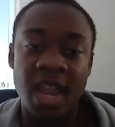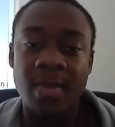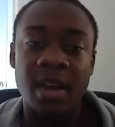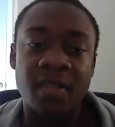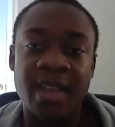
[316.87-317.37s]
as a
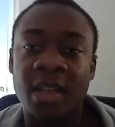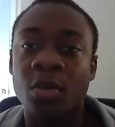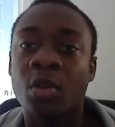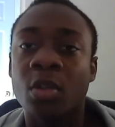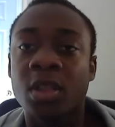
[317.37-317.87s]
matter of fact,
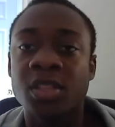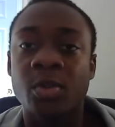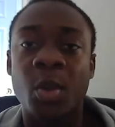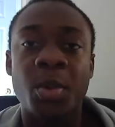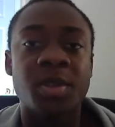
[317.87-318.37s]
Google is
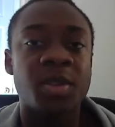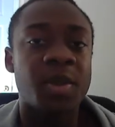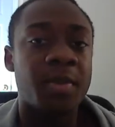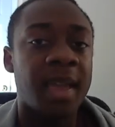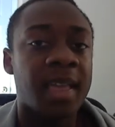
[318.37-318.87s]
rumored to
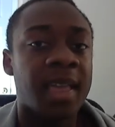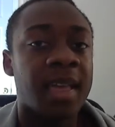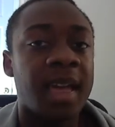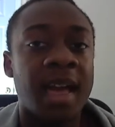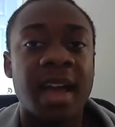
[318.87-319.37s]
be
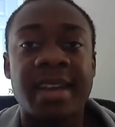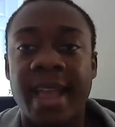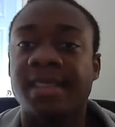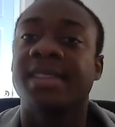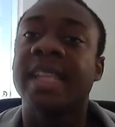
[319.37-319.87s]
making a
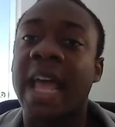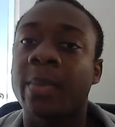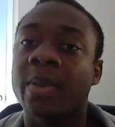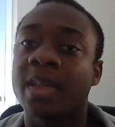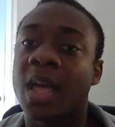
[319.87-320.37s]
Nexus
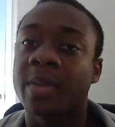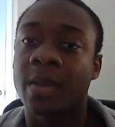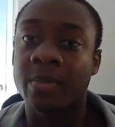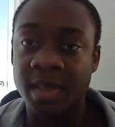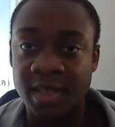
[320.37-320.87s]
tablet coming
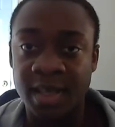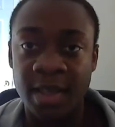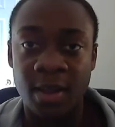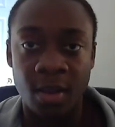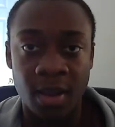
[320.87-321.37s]
up this
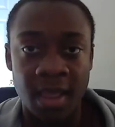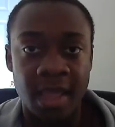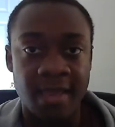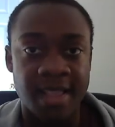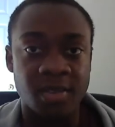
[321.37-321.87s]
year
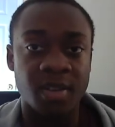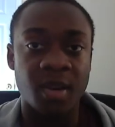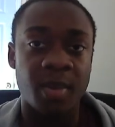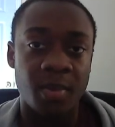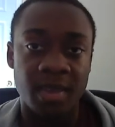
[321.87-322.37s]
that's going
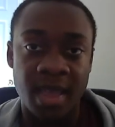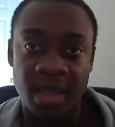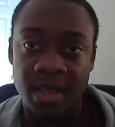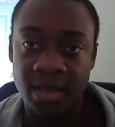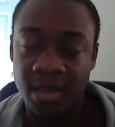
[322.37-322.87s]
to be
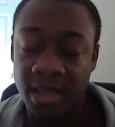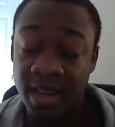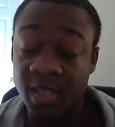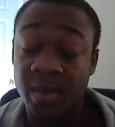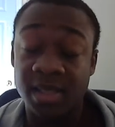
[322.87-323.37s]
yet
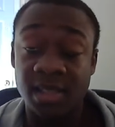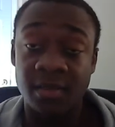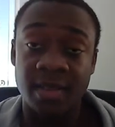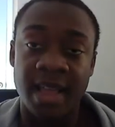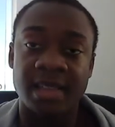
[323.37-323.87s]

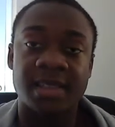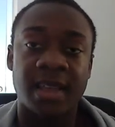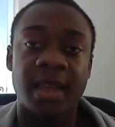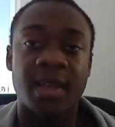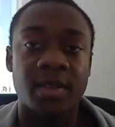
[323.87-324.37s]
inexpensive, yet
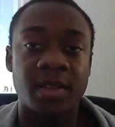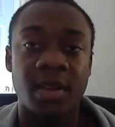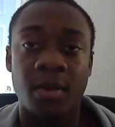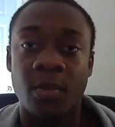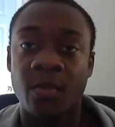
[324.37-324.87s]
you
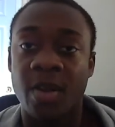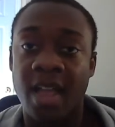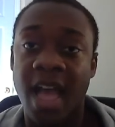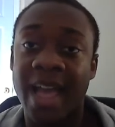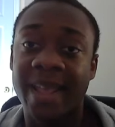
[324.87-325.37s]
know,
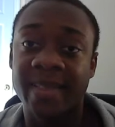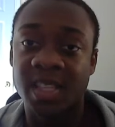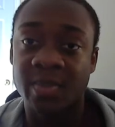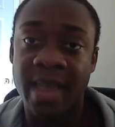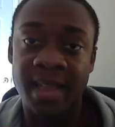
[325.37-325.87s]
very high in the
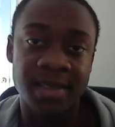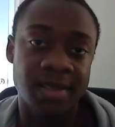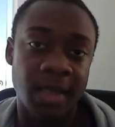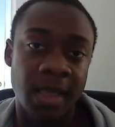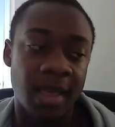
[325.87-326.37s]

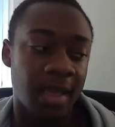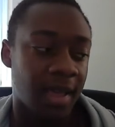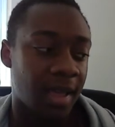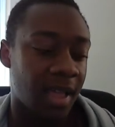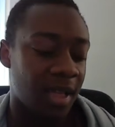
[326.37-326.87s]
specs.
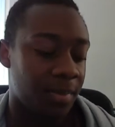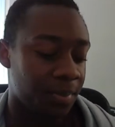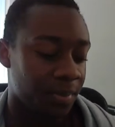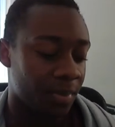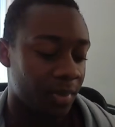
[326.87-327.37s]

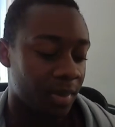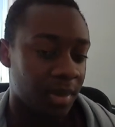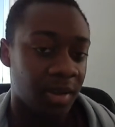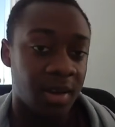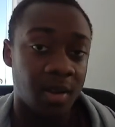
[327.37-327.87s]

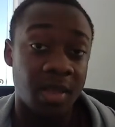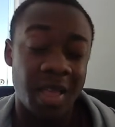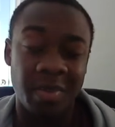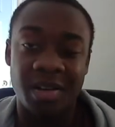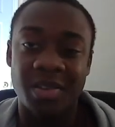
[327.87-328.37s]
You know, a
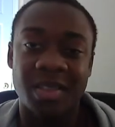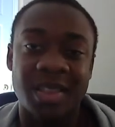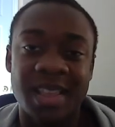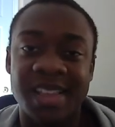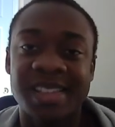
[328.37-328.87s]
lot better
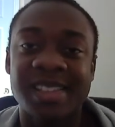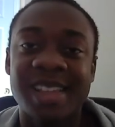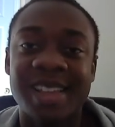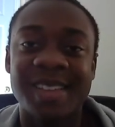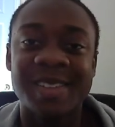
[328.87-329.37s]
than
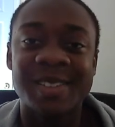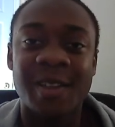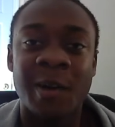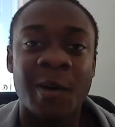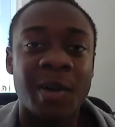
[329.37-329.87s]
this.
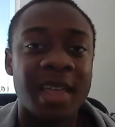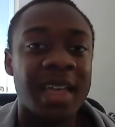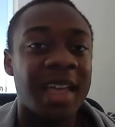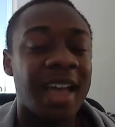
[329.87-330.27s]
So